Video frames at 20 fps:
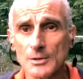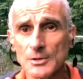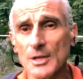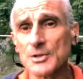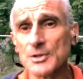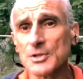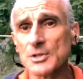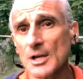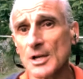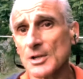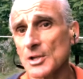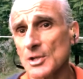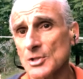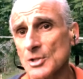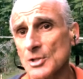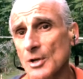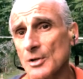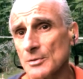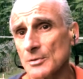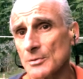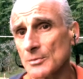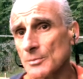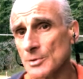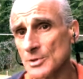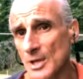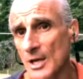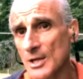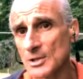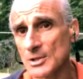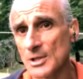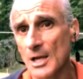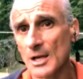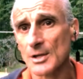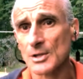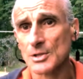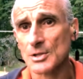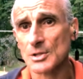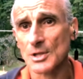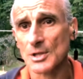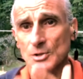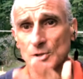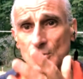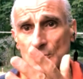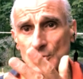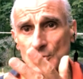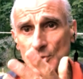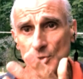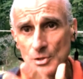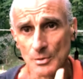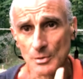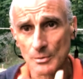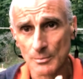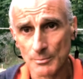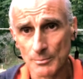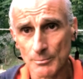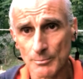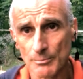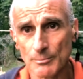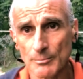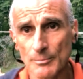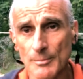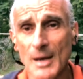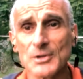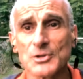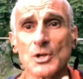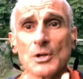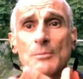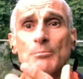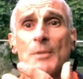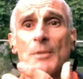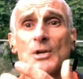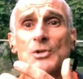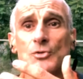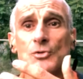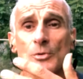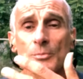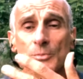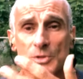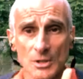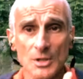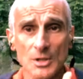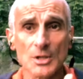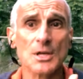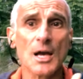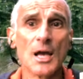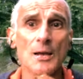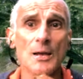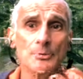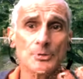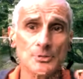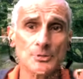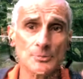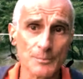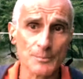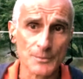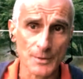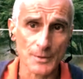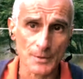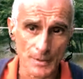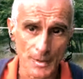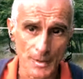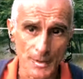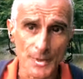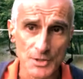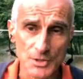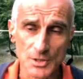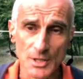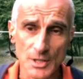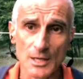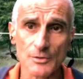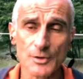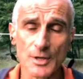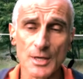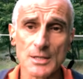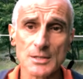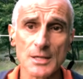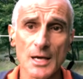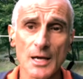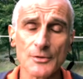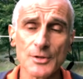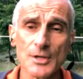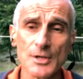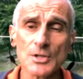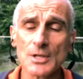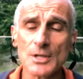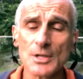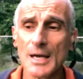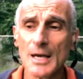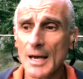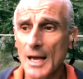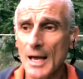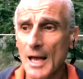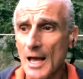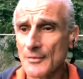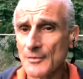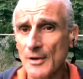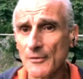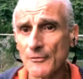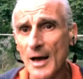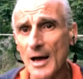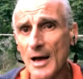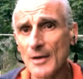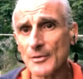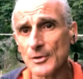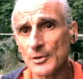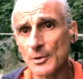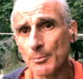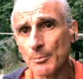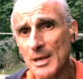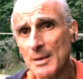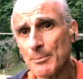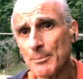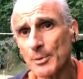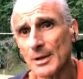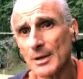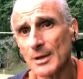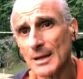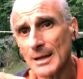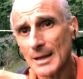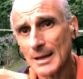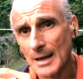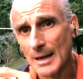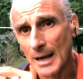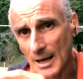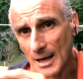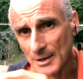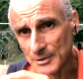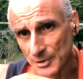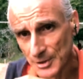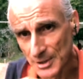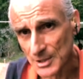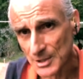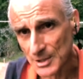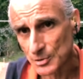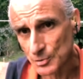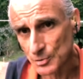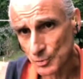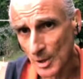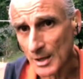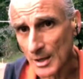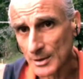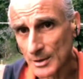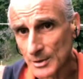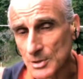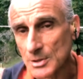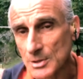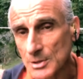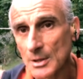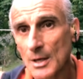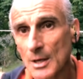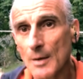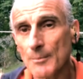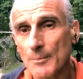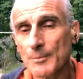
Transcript: done studies on psychedelics such as magic mushroom, psilocybin, LSD, and things like this. And they found that the people under these drugs